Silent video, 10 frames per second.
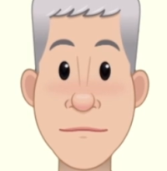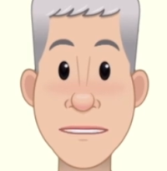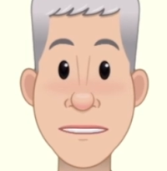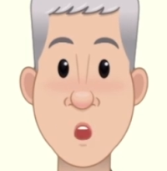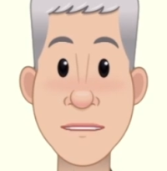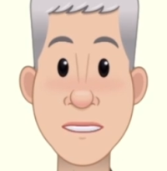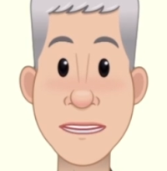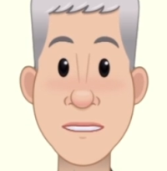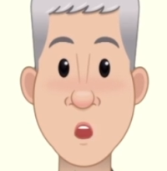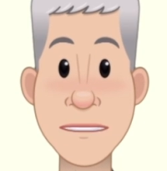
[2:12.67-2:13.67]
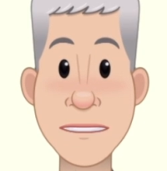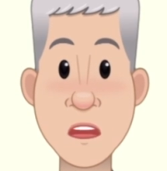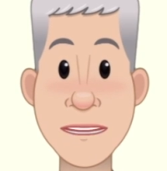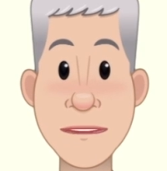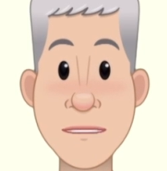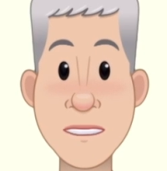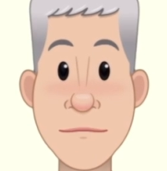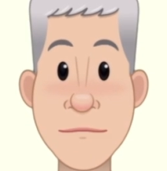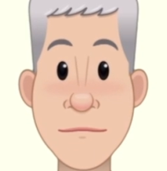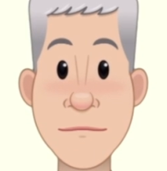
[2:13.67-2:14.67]
When it reaches the body
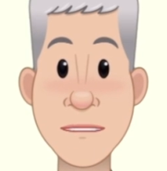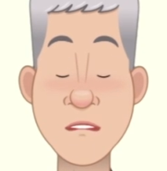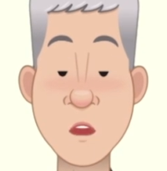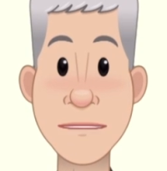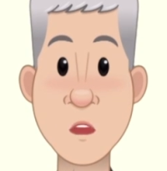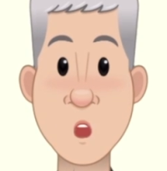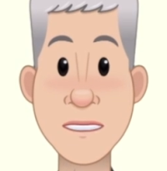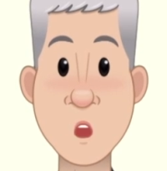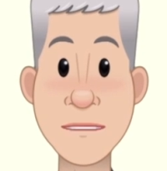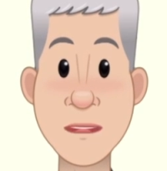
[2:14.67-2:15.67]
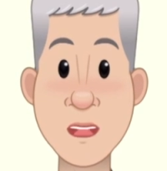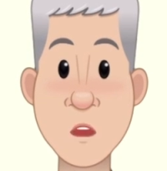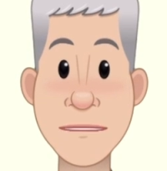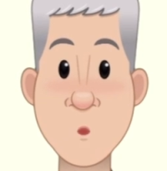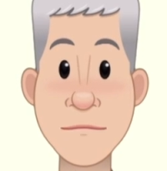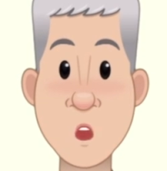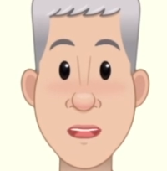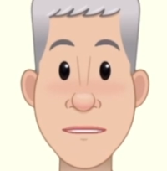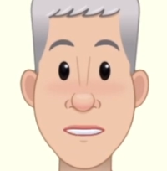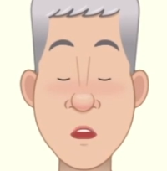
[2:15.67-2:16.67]
tissues, the blood again passes through
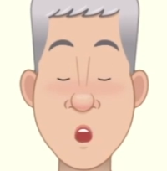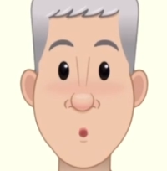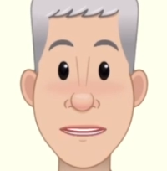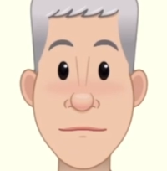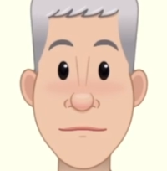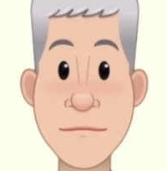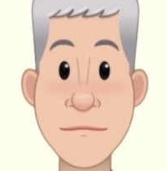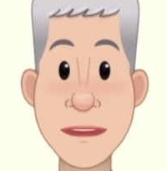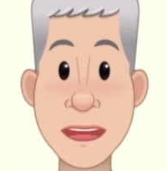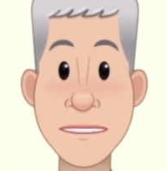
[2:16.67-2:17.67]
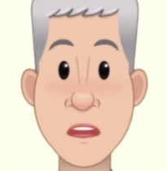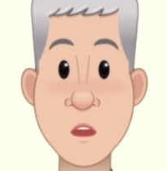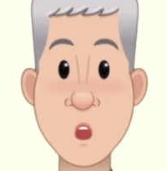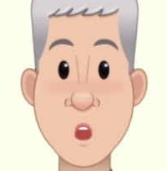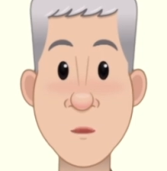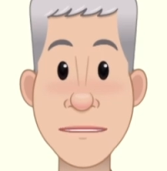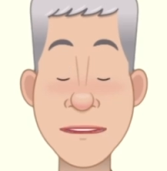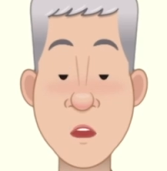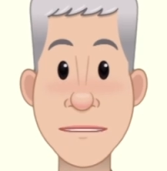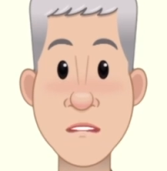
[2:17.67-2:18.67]
narrow capillaries, where oxygen
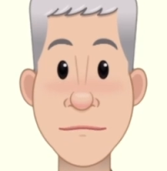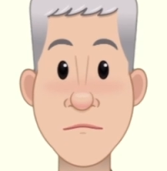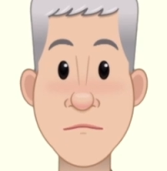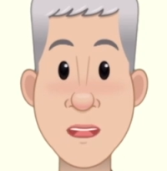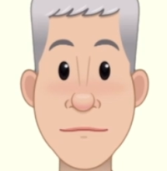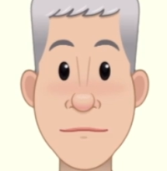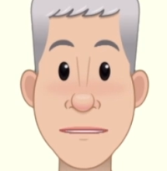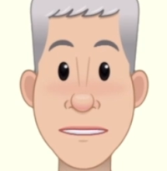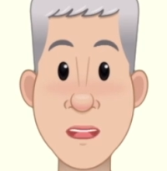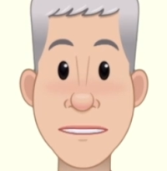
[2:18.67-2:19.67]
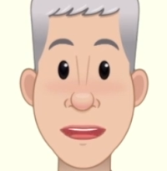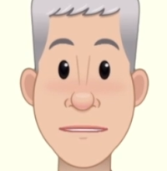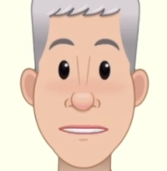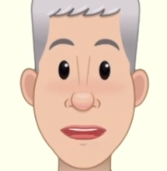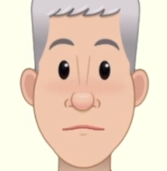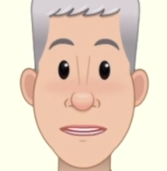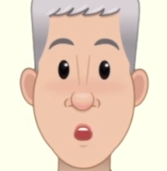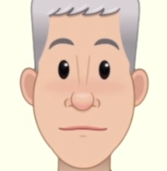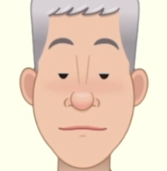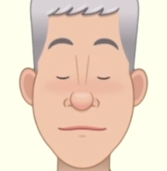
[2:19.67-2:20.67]
diffuses from the blood to the cells that need
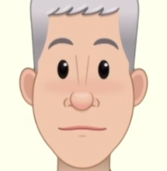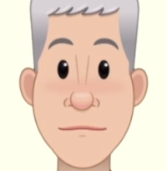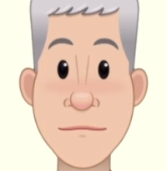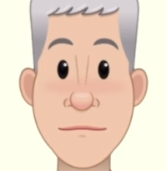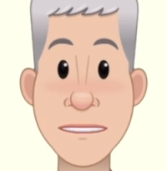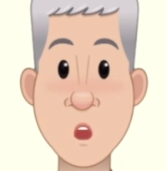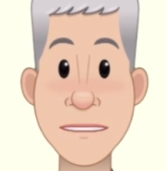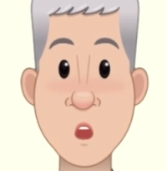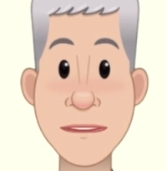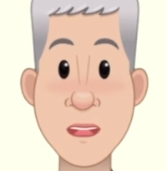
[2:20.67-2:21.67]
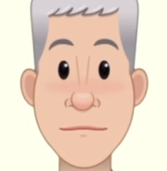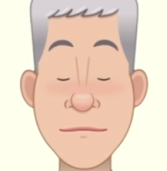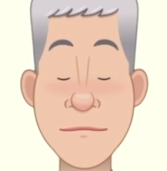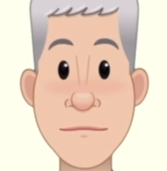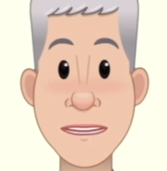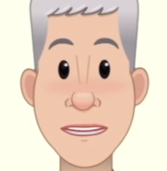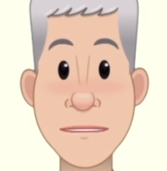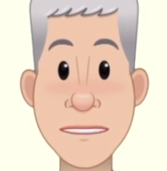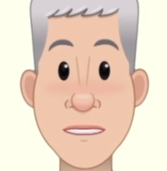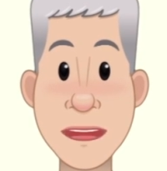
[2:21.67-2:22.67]
it. And finally, the
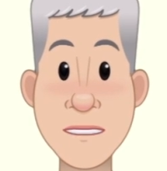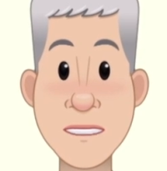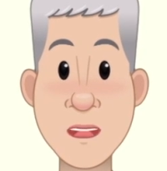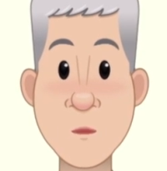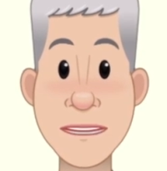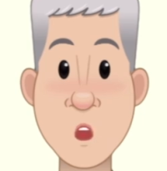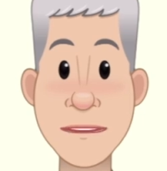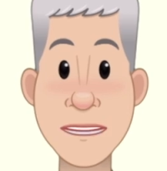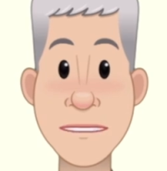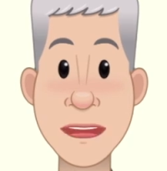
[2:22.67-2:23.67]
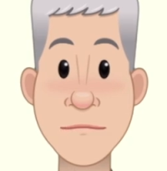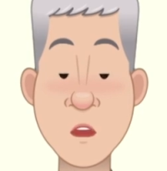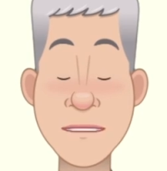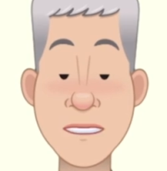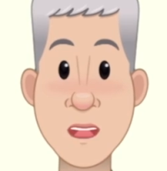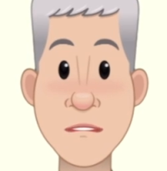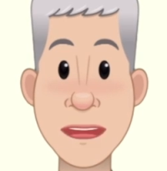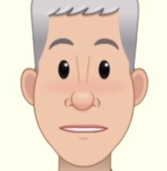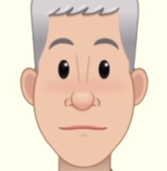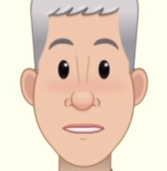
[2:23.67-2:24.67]
deoxygenated blood now returns in blood
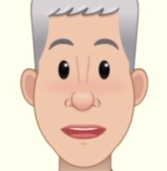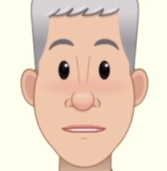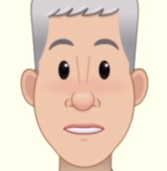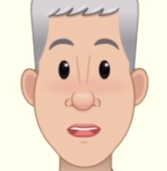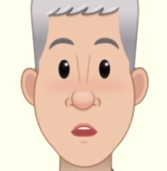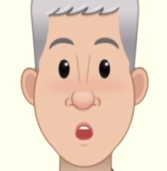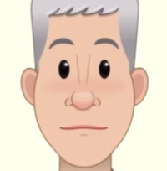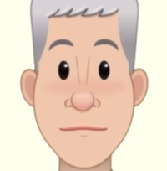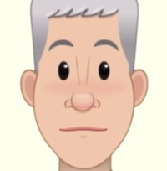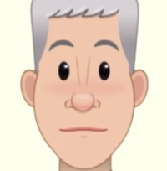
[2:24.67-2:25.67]
vessels back to the heart.